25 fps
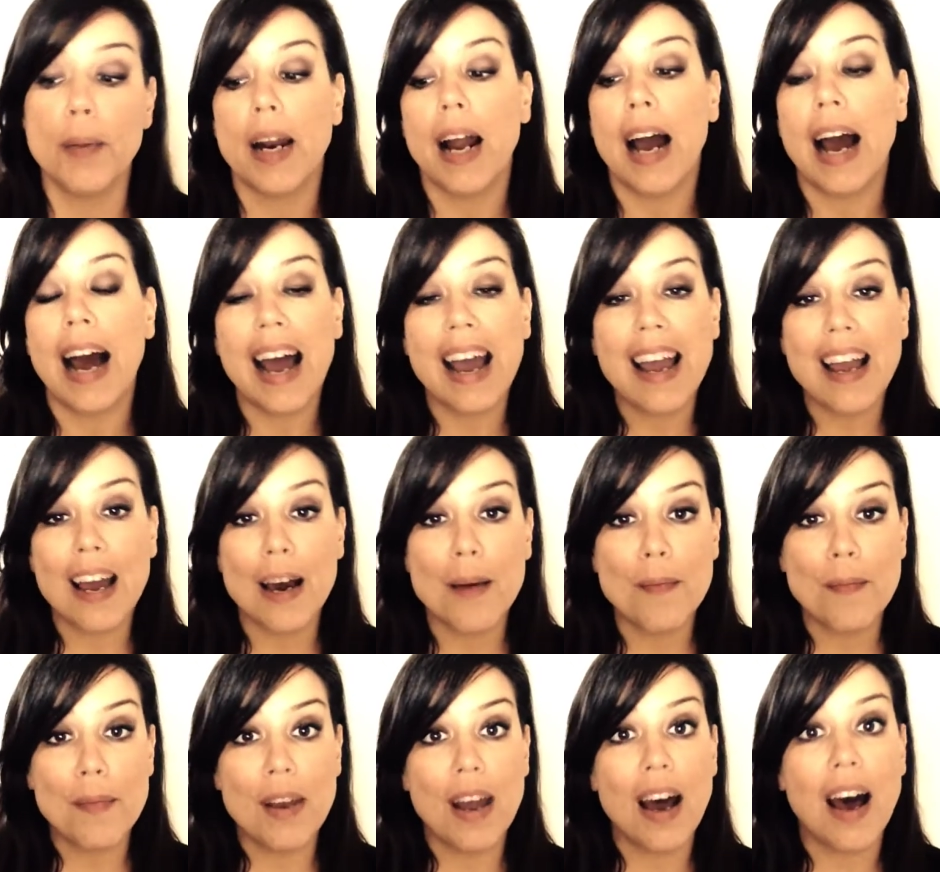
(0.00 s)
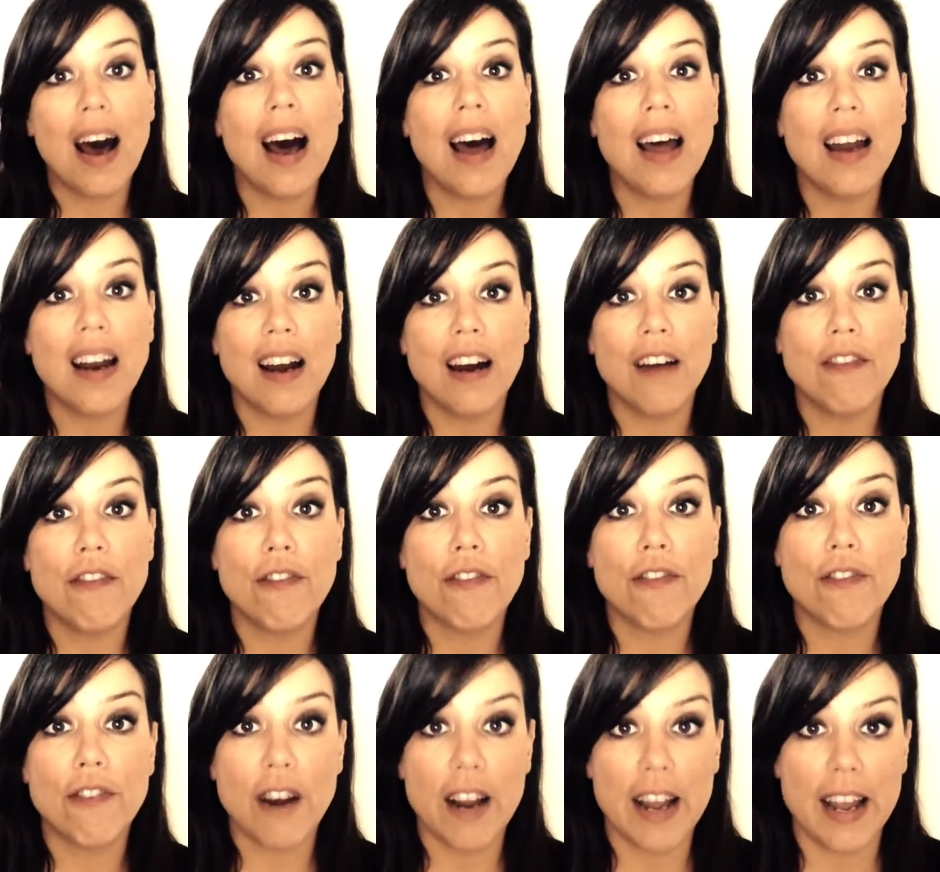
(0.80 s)
But I am not
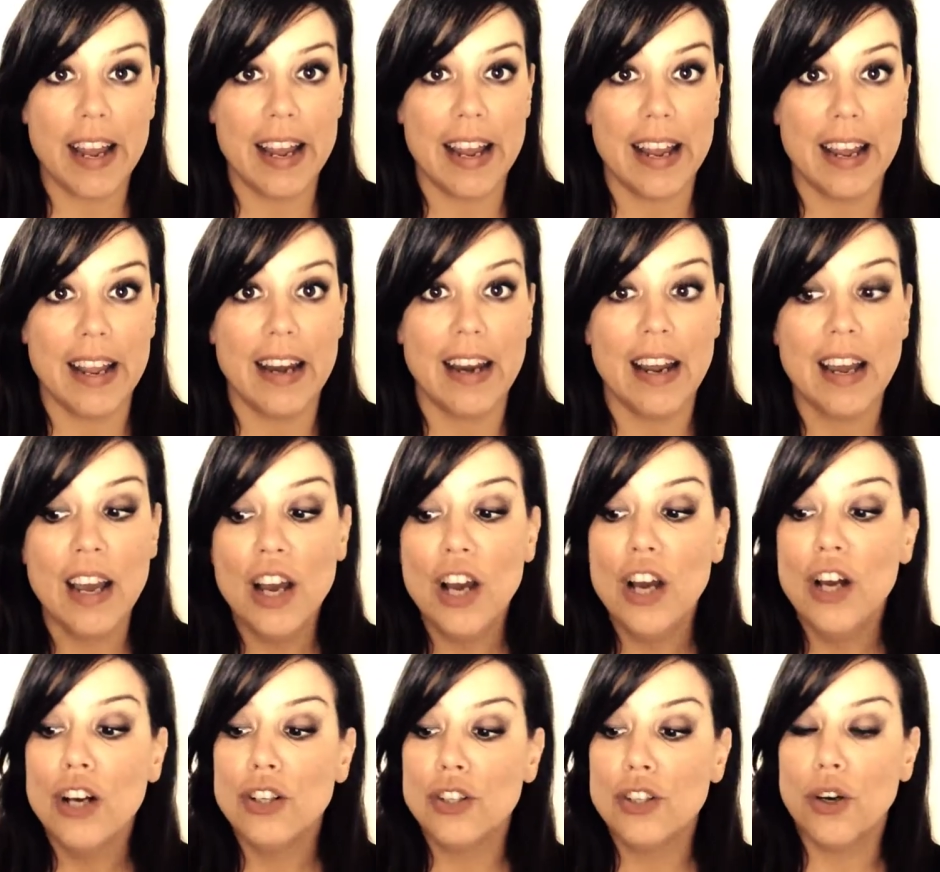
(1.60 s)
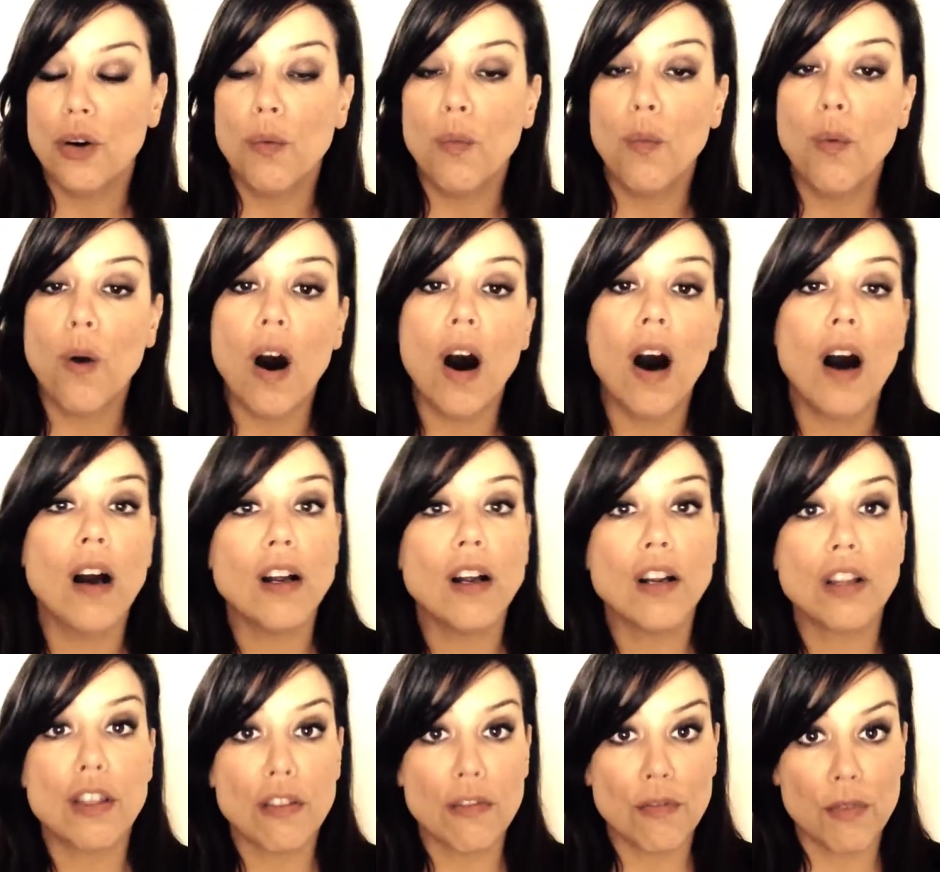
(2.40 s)
afraid to
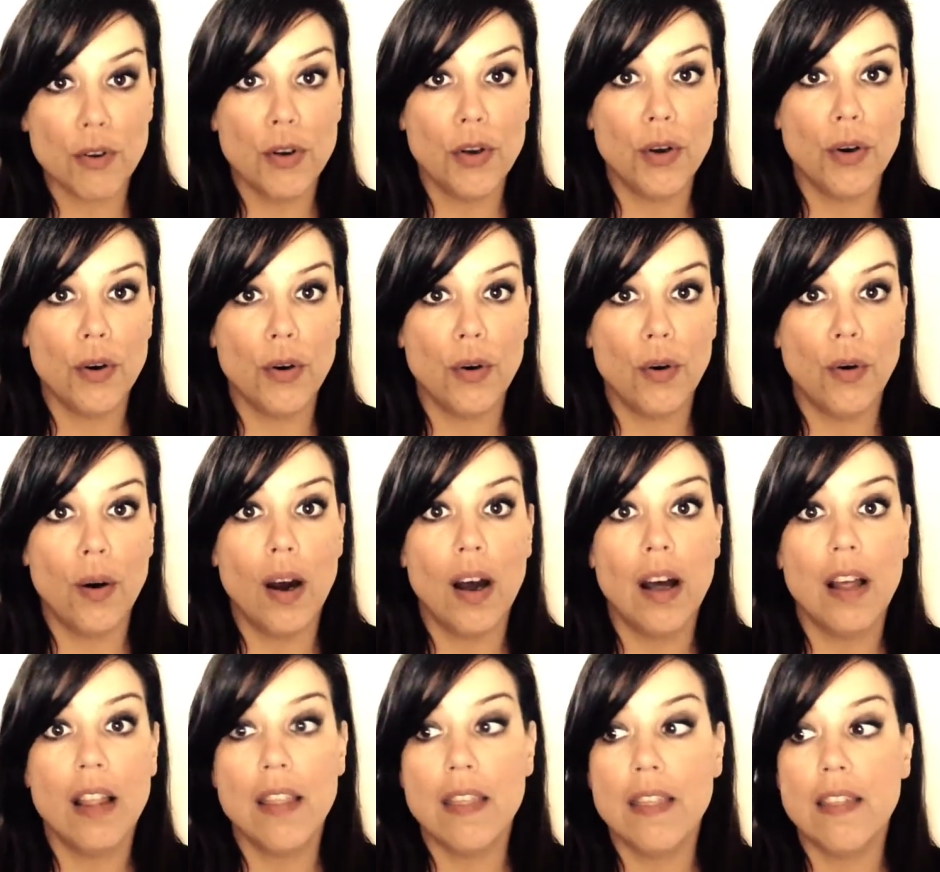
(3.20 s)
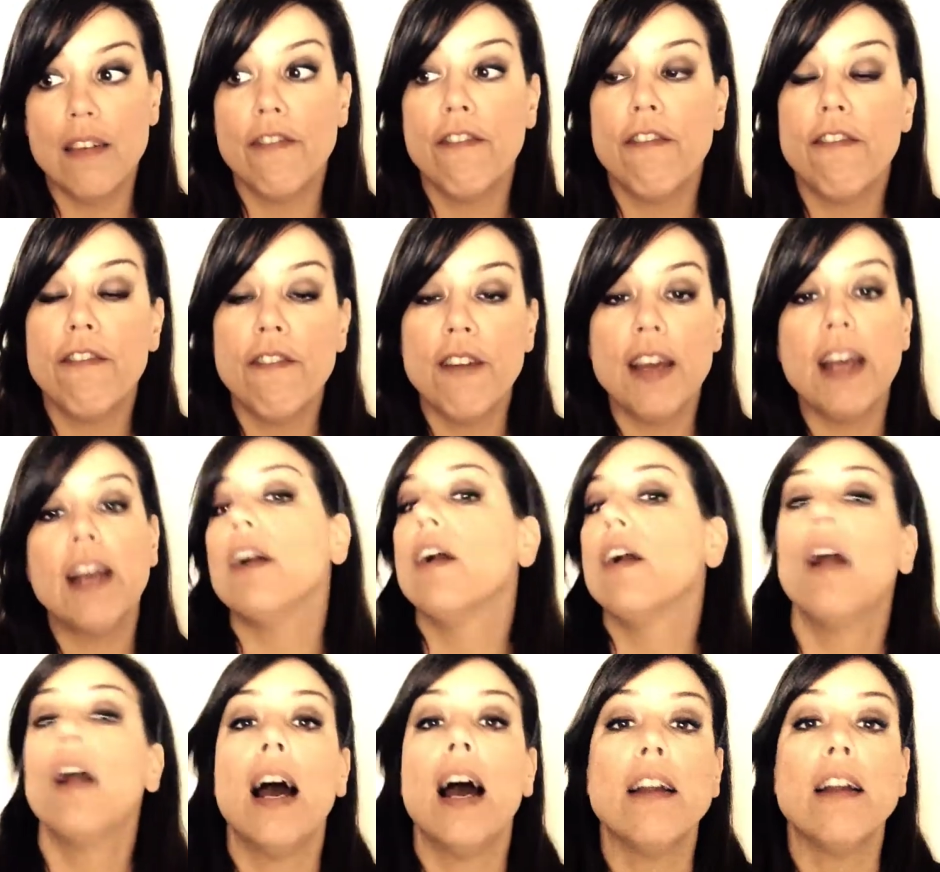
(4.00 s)
walk through the
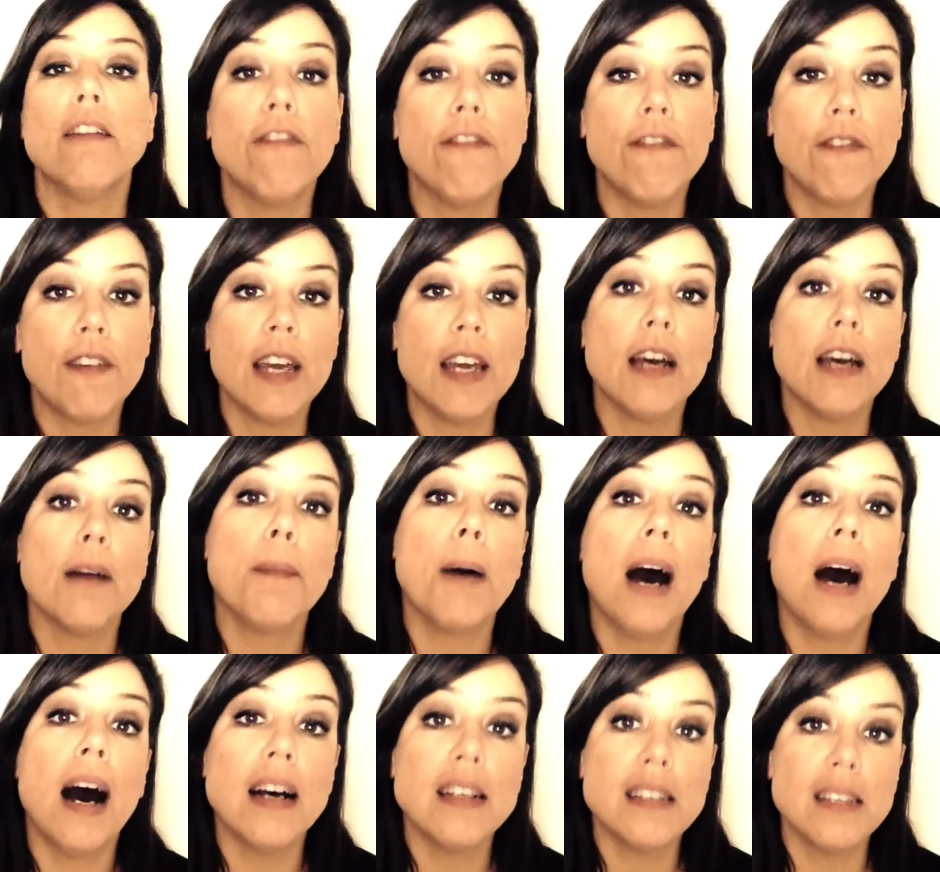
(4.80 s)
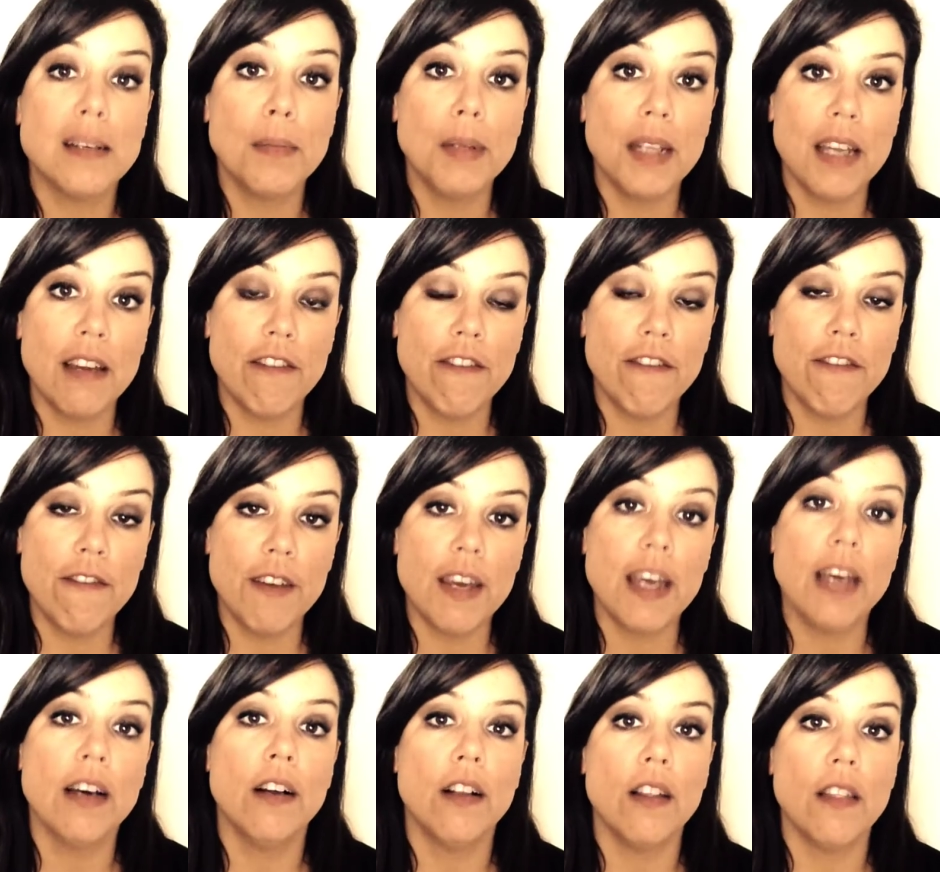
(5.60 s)
fear and possibly
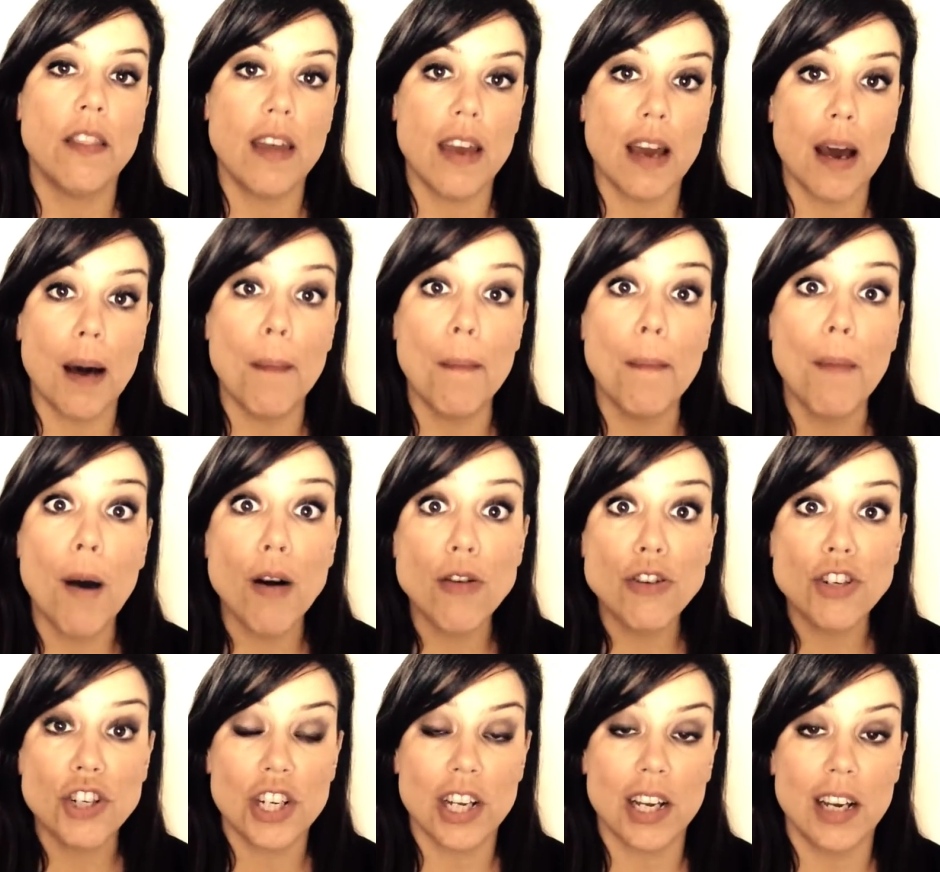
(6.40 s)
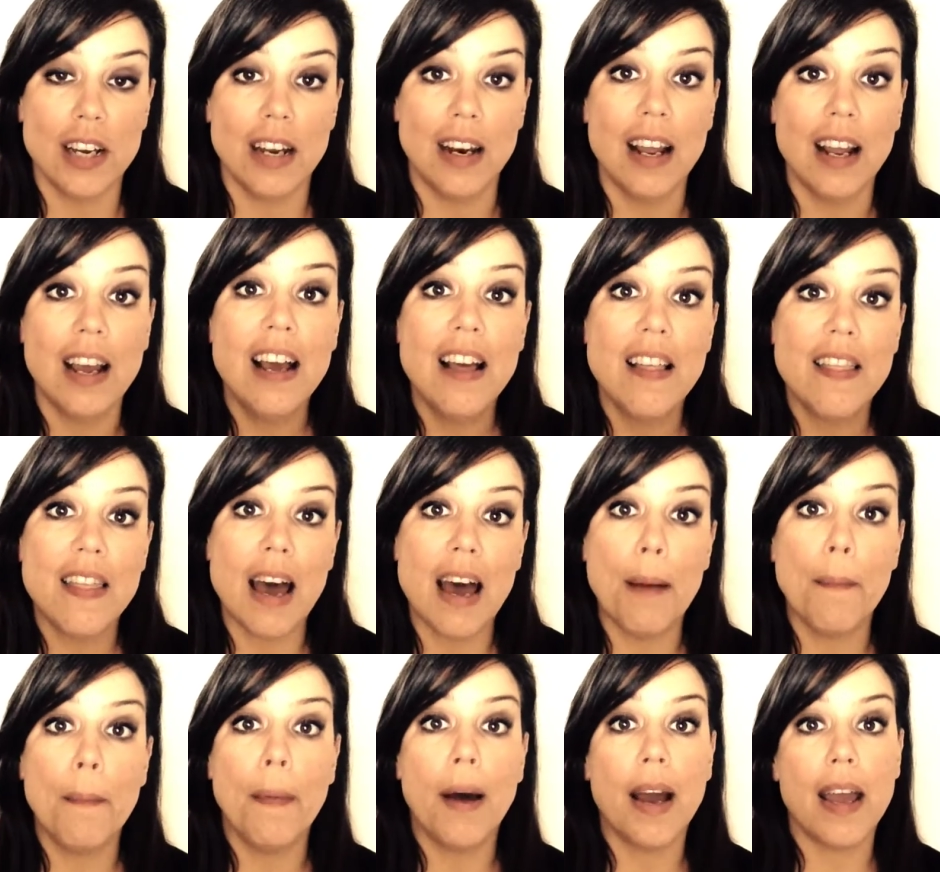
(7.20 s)
feel the emotion
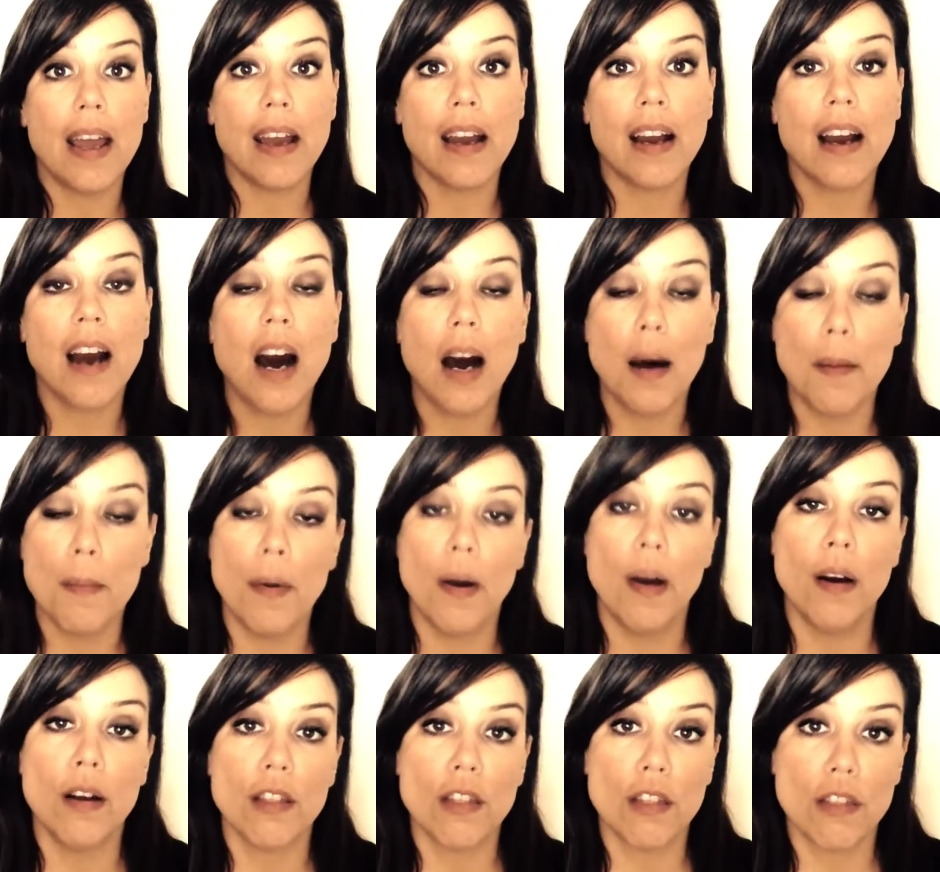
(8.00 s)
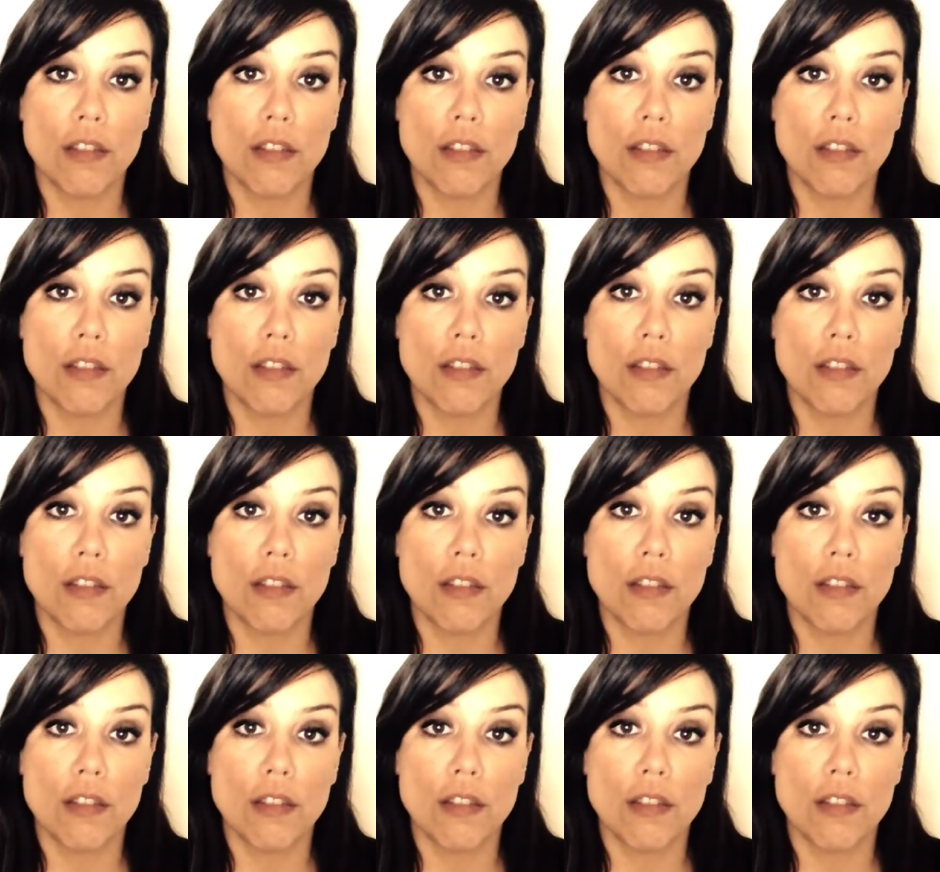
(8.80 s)
that might come